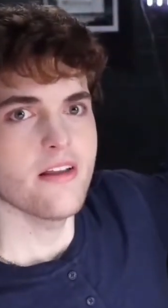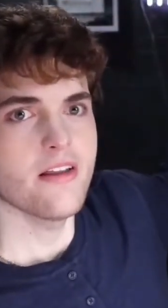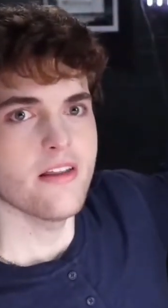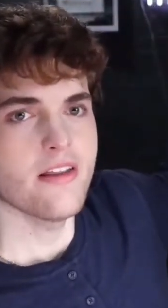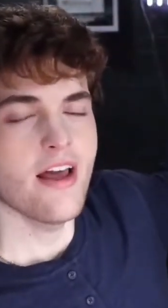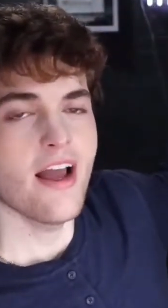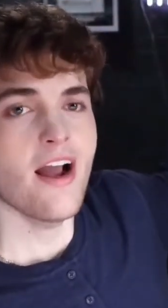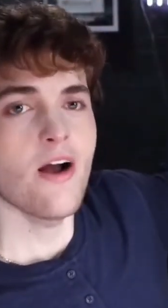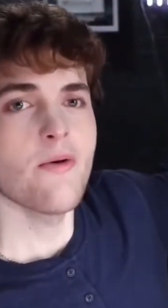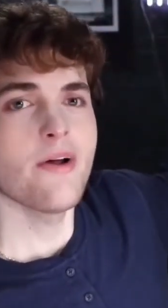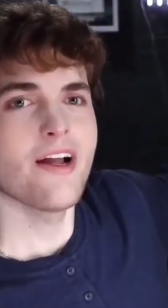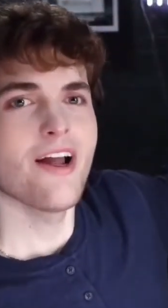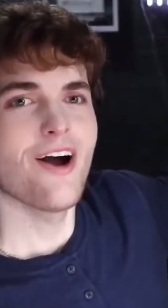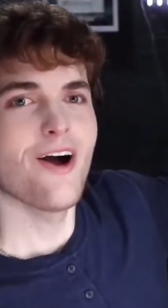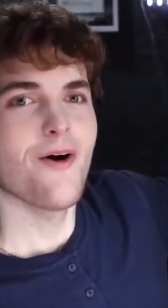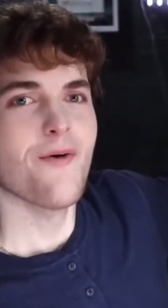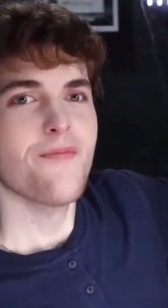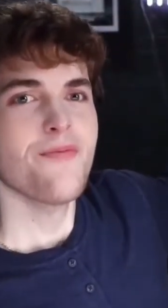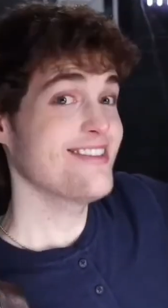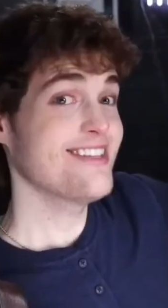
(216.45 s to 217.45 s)
There we
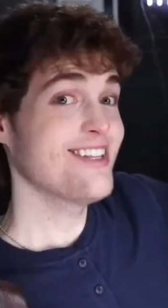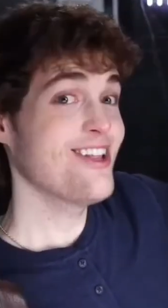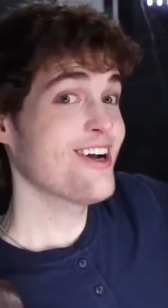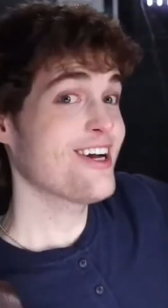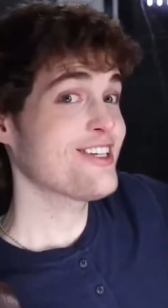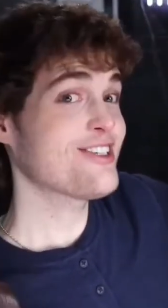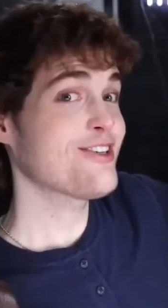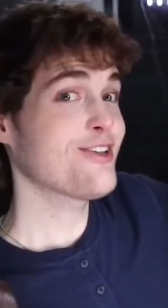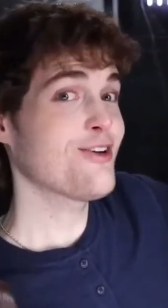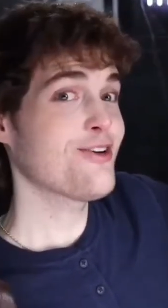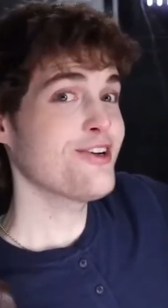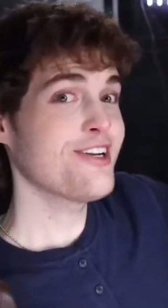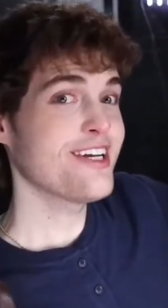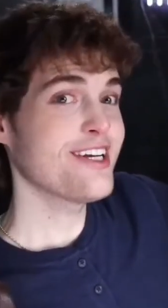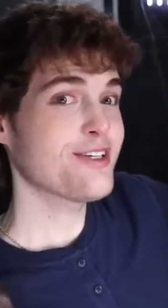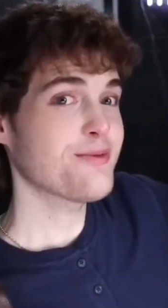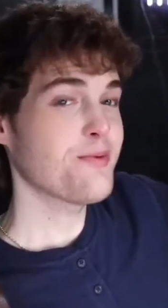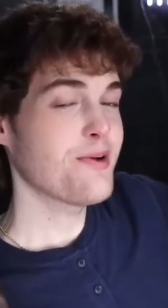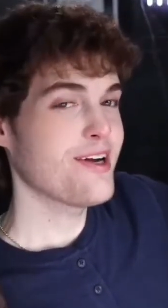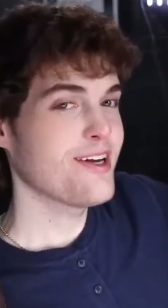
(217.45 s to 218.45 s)
go. Look, it's a learning
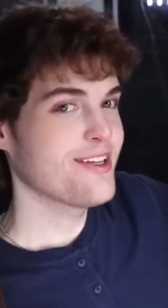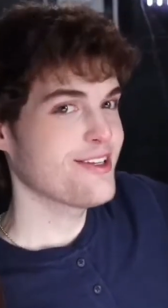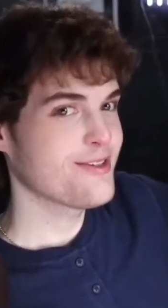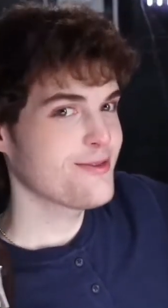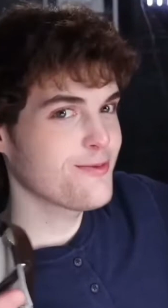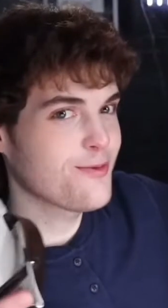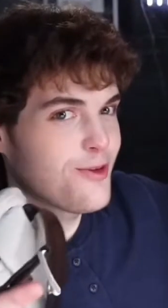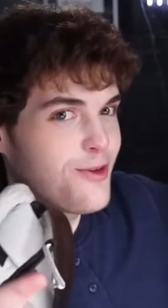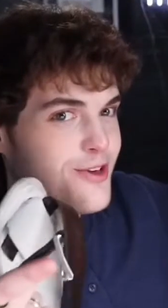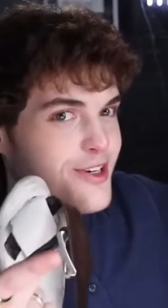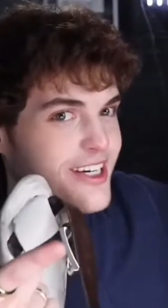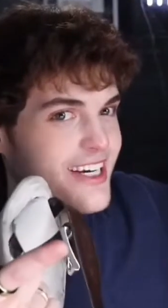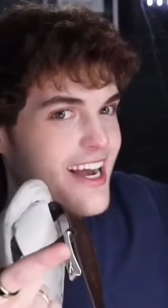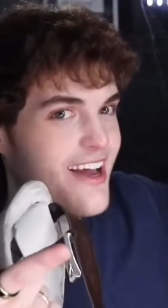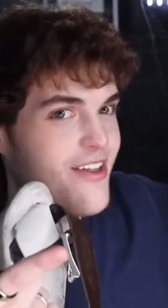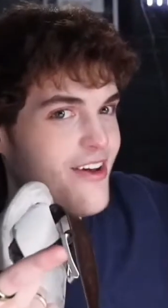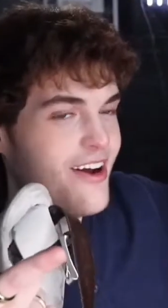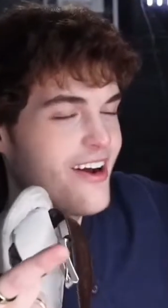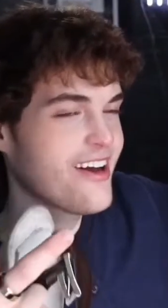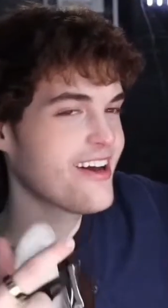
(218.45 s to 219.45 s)
experience. We'll learn
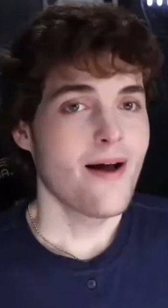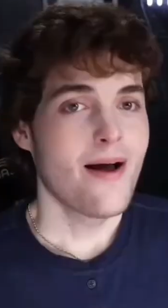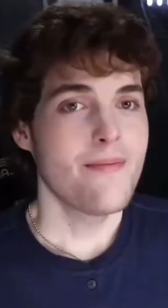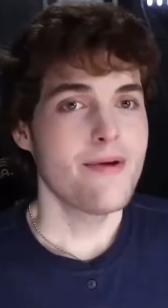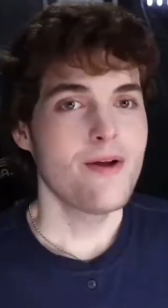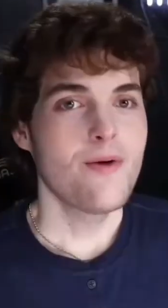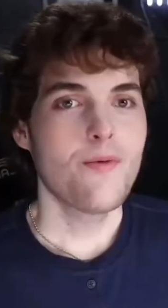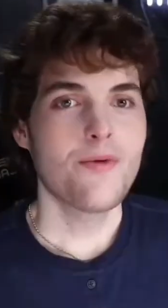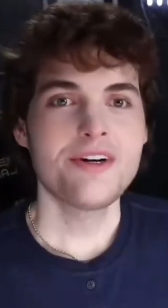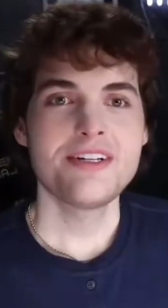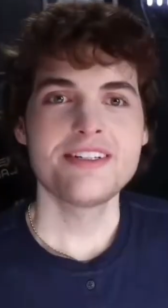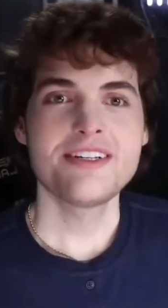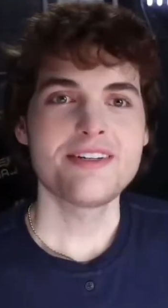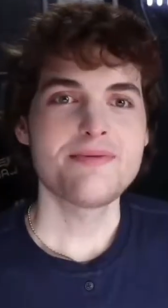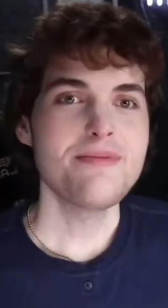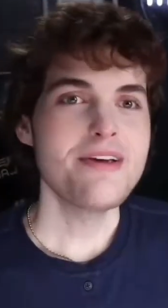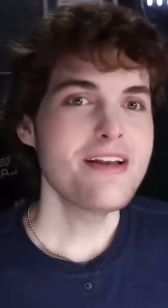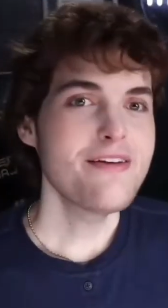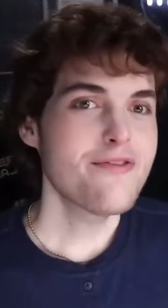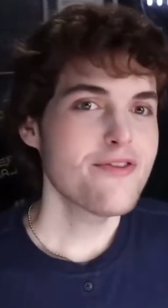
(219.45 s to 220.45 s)
together. I mean, what does this
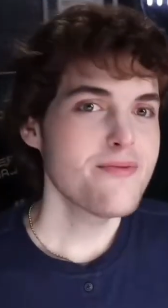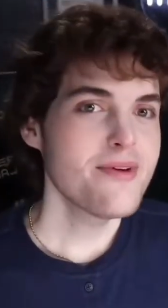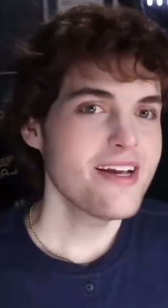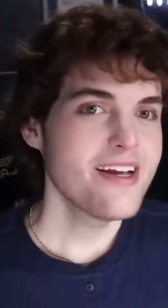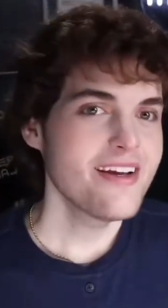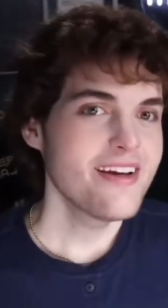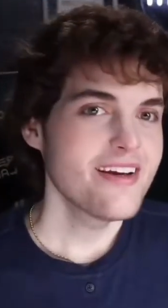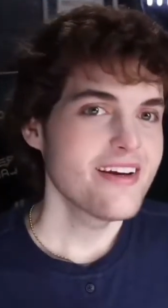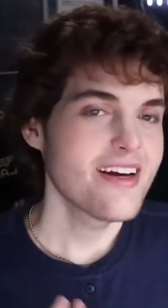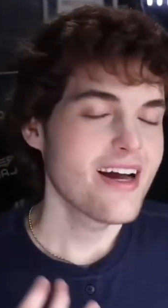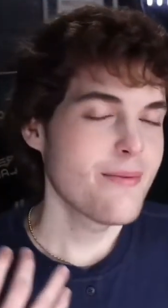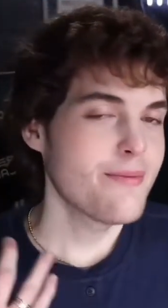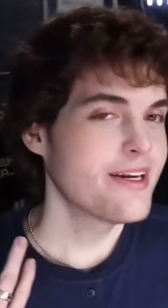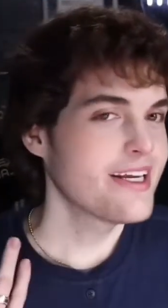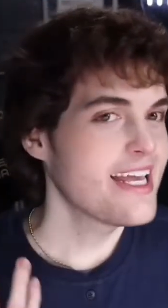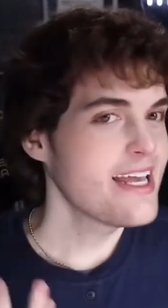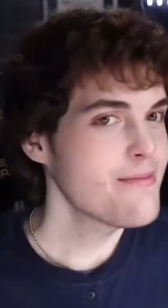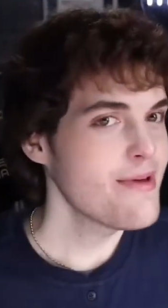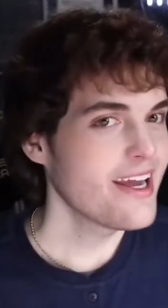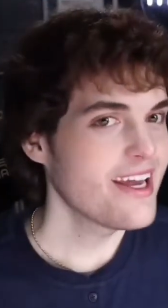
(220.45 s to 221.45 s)
mean for me? I'm gonna
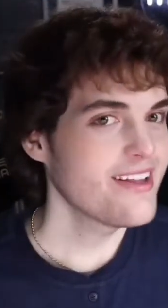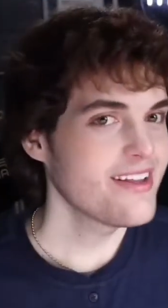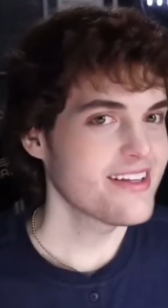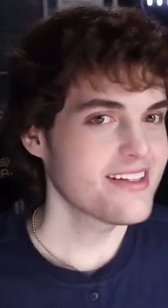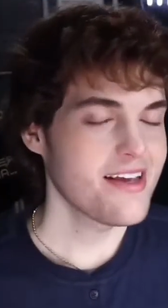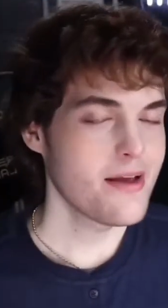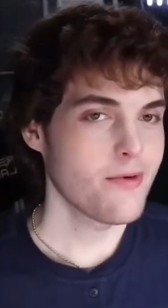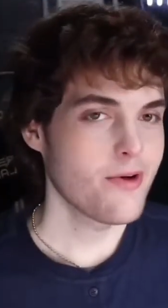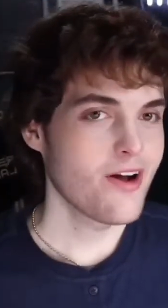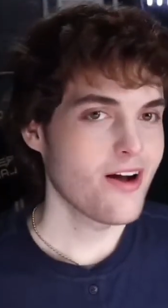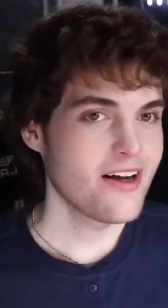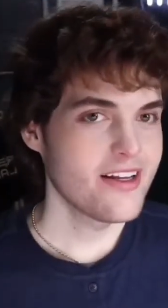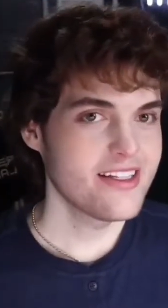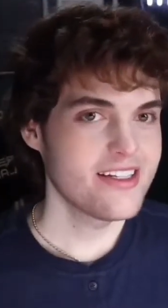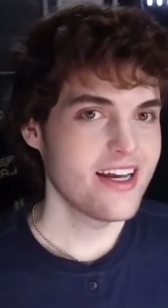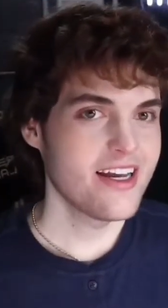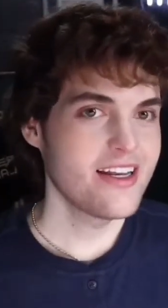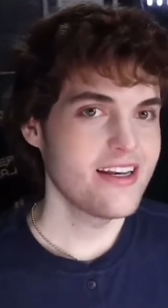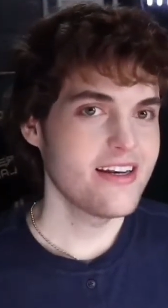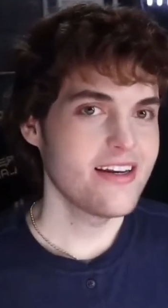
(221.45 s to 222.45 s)
keep making the same
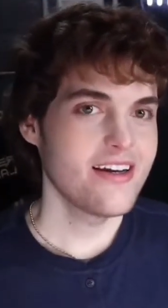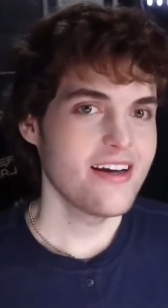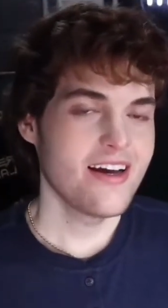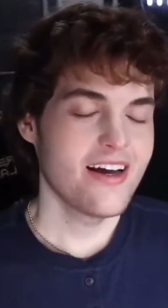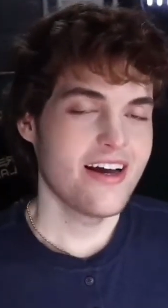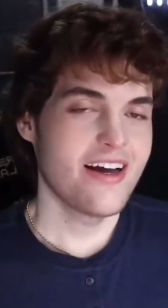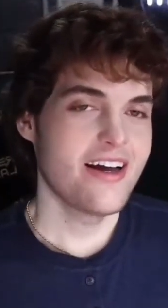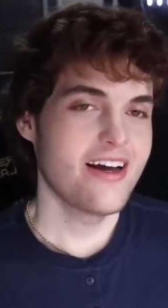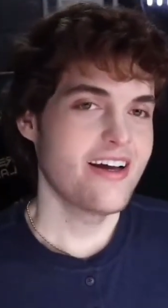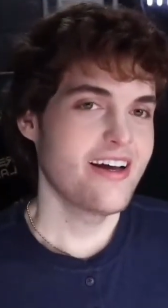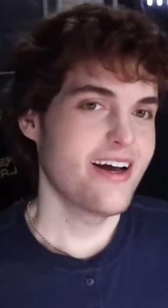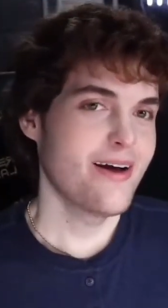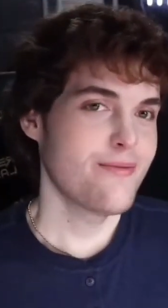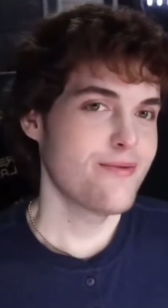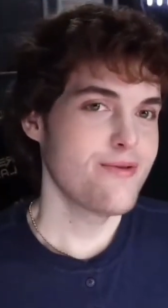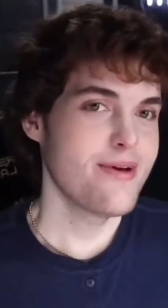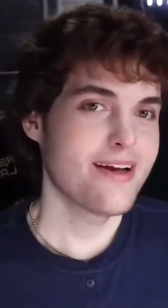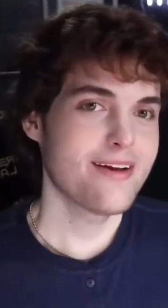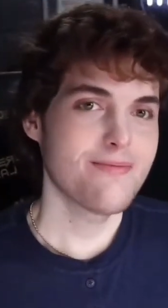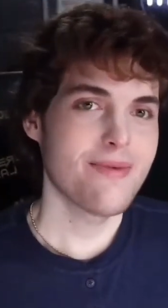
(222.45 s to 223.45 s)
content. Uh, I'm
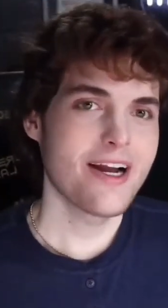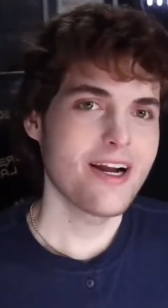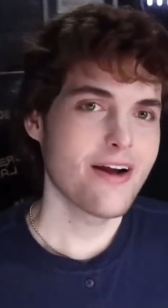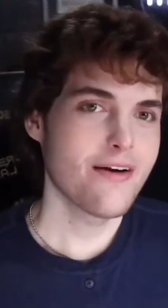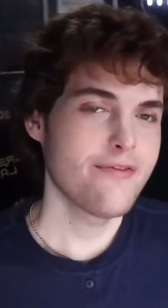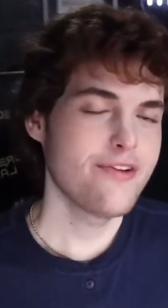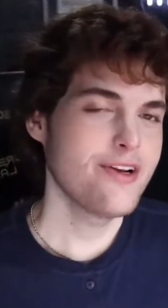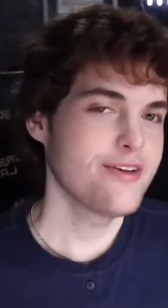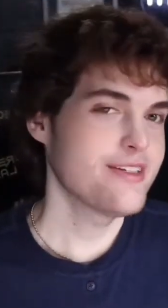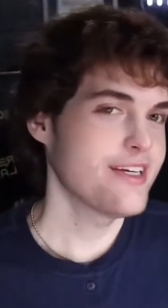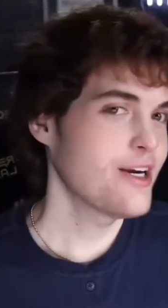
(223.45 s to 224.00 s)
gonna make Minecraft videos.